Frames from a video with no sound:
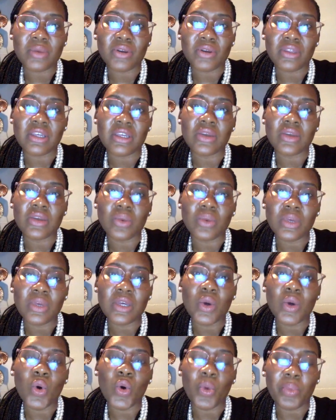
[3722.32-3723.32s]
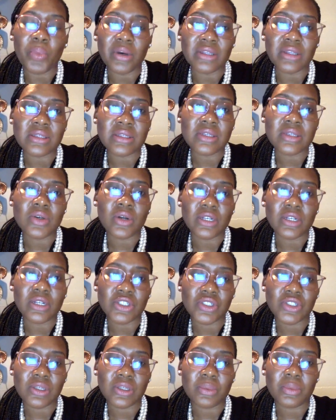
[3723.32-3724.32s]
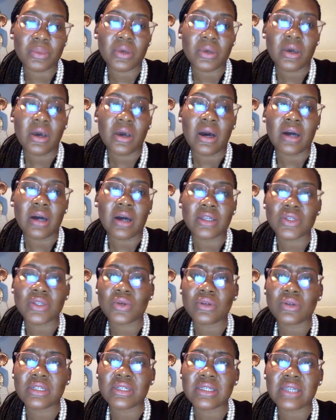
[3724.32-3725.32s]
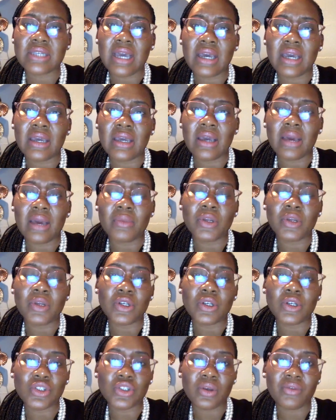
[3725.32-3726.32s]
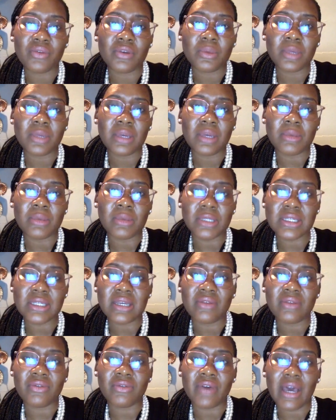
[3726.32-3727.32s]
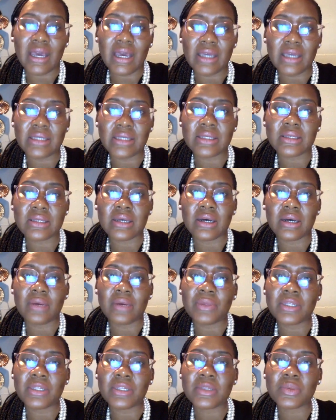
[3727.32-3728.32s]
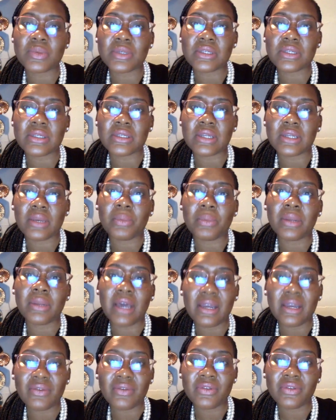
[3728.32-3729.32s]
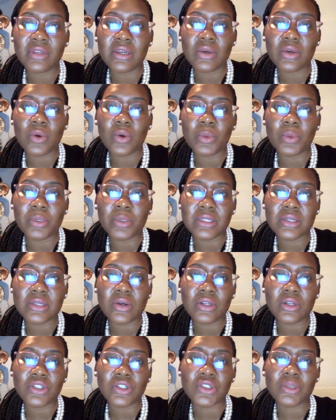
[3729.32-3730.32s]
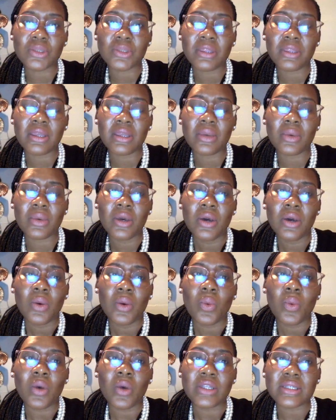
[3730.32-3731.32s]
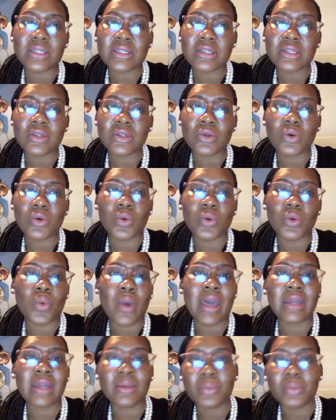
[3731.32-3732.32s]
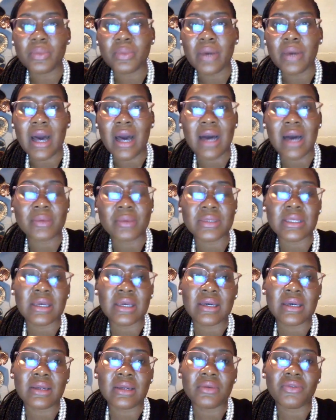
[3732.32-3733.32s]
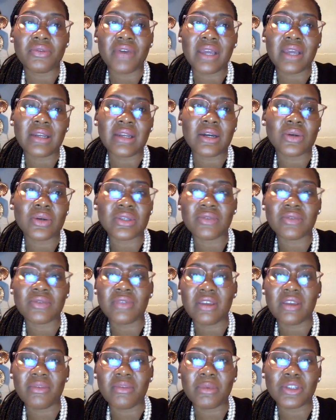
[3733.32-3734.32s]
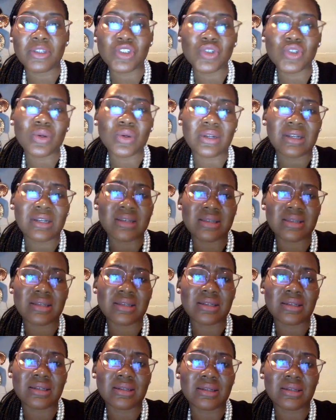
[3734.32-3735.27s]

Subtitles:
the UWI Open Scholarship. So Christy, I'm not sure if you'll be able to advise. This person applied for the Open Scholarship and they wanted to know when perhaps they can find out if they've been shortlisted.